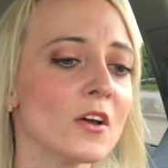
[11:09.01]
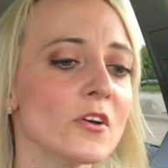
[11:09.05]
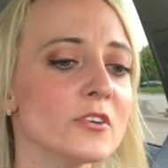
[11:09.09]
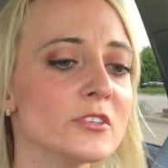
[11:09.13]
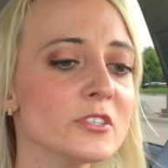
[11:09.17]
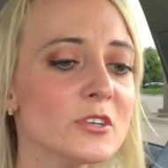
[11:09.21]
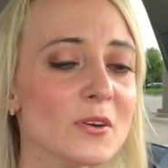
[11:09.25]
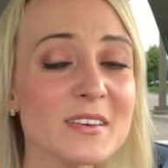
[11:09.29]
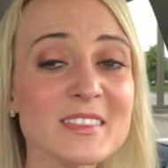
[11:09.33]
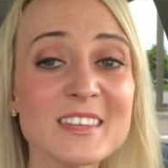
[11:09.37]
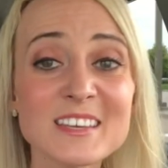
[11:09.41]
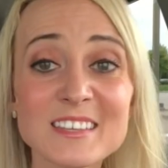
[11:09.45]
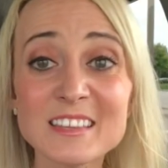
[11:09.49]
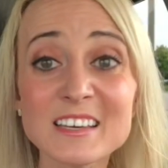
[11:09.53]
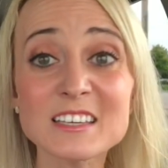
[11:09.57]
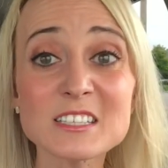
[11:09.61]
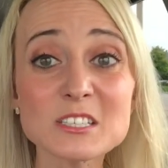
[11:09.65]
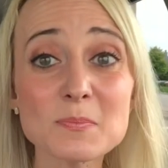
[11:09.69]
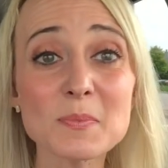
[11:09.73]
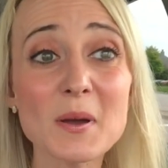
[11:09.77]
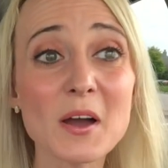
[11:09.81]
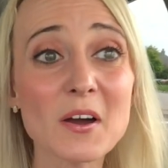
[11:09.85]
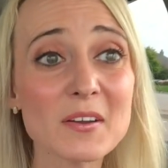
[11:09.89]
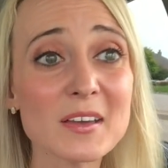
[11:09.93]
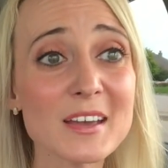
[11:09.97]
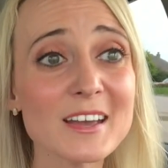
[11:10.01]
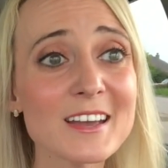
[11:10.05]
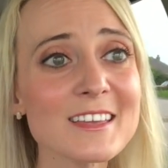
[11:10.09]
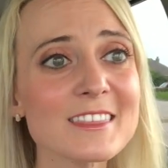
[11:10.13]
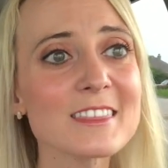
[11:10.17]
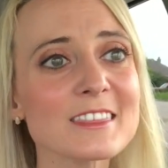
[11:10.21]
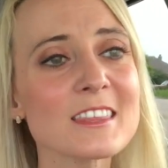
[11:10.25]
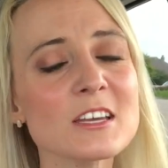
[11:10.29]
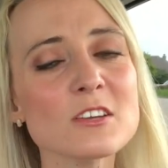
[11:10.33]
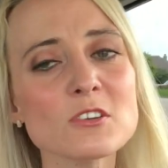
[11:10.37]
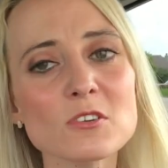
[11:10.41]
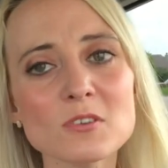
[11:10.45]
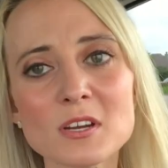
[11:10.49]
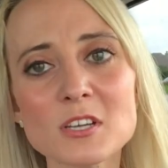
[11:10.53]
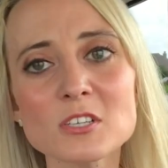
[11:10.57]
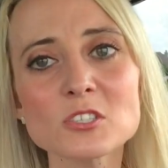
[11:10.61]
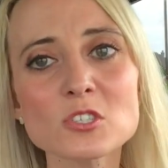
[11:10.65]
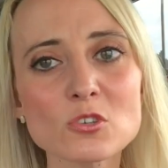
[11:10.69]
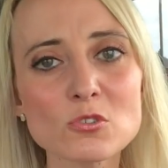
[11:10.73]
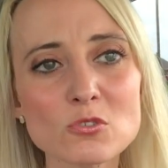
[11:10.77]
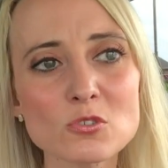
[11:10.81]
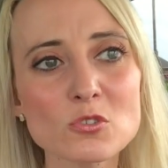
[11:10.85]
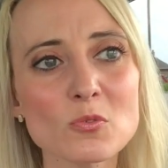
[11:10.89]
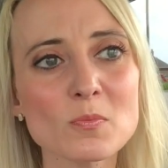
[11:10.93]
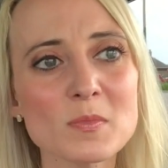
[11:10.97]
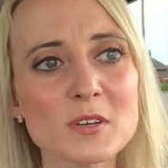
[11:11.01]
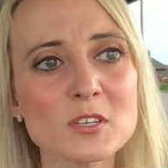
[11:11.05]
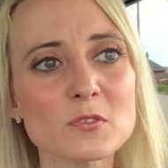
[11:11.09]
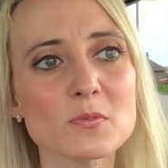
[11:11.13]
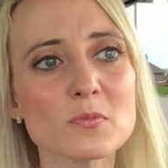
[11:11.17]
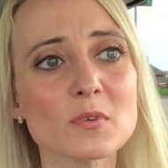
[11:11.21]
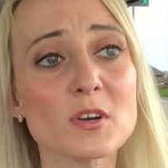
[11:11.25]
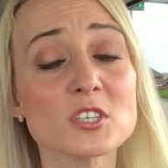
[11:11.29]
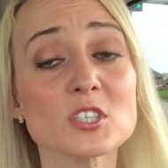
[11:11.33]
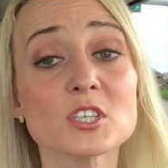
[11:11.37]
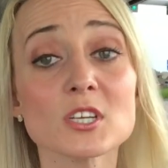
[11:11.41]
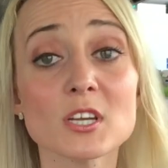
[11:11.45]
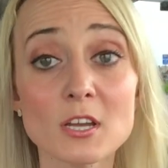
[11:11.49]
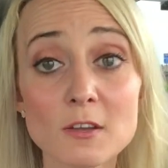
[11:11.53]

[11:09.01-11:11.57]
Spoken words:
So I think that's about it. Thank you guys so much for watching.